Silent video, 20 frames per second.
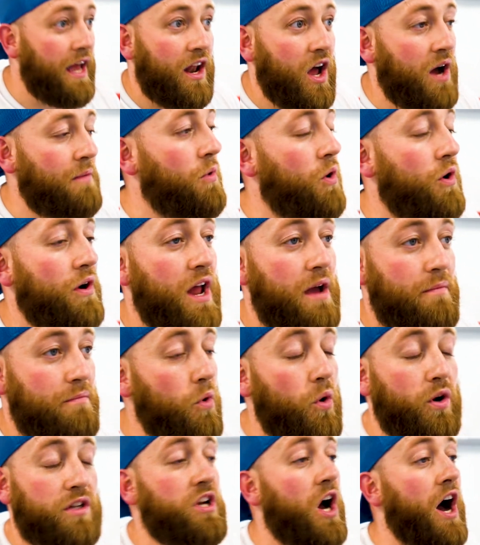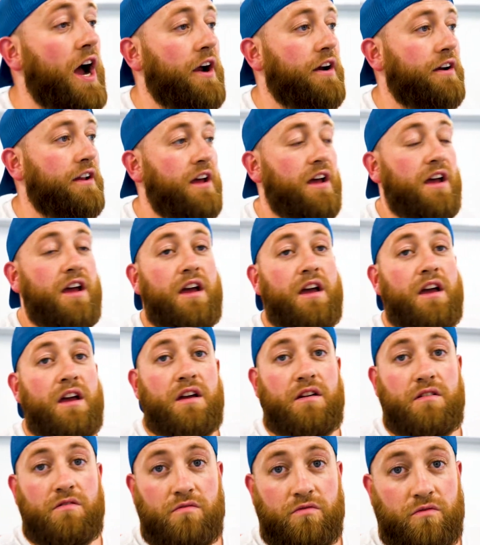a lot more and I'm more tired
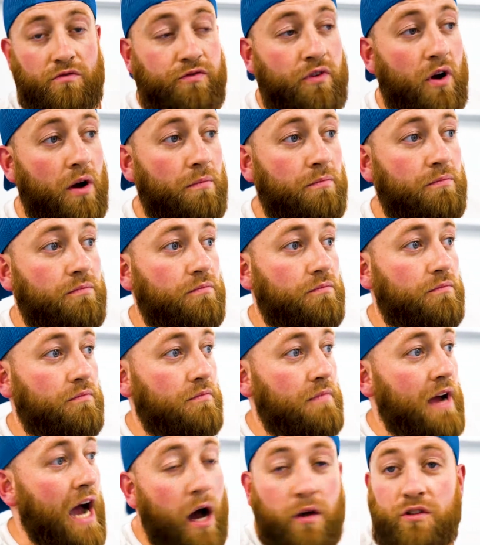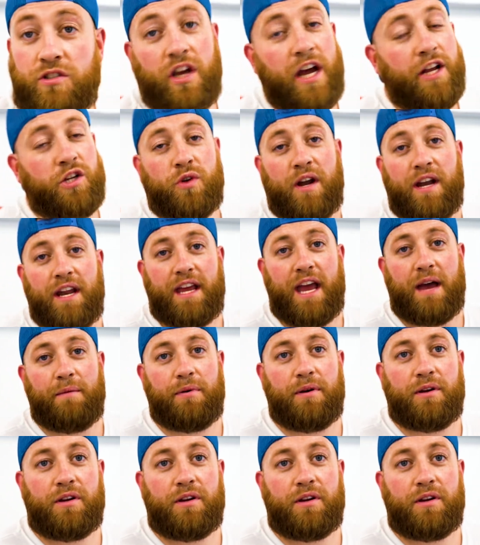from outside training camp.